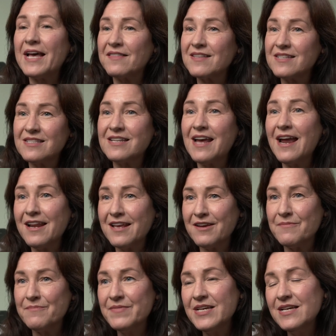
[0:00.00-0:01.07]
at the
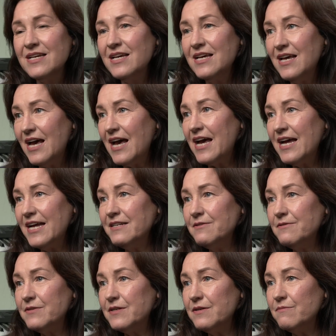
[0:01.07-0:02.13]
stadium.
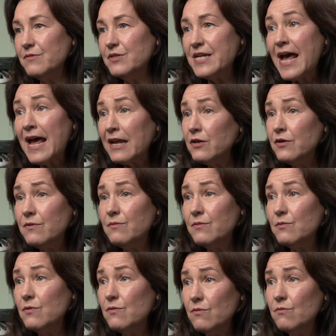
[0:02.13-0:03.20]
And Dad
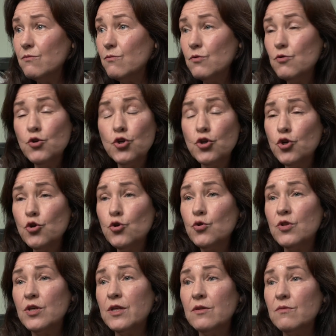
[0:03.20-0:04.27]
knew
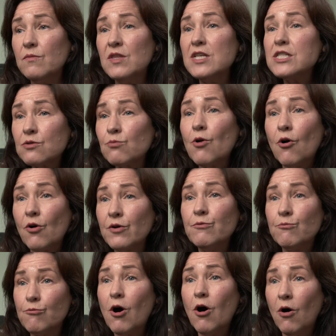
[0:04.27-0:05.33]
that this rock
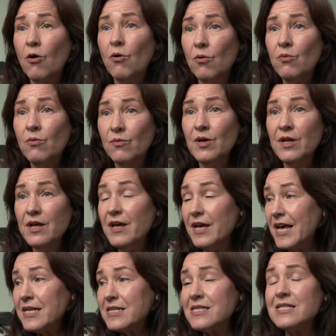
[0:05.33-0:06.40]
and roll
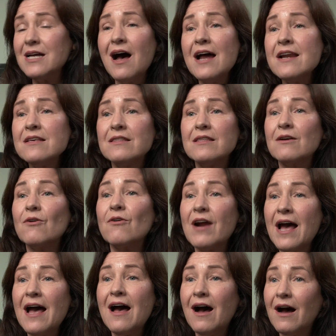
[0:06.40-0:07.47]
excited the
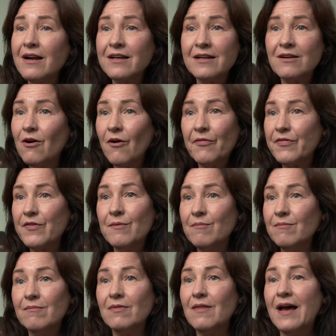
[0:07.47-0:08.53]
crowd and got
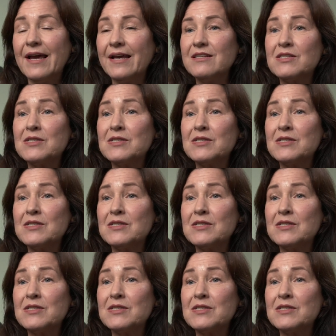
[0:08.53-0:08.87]
them like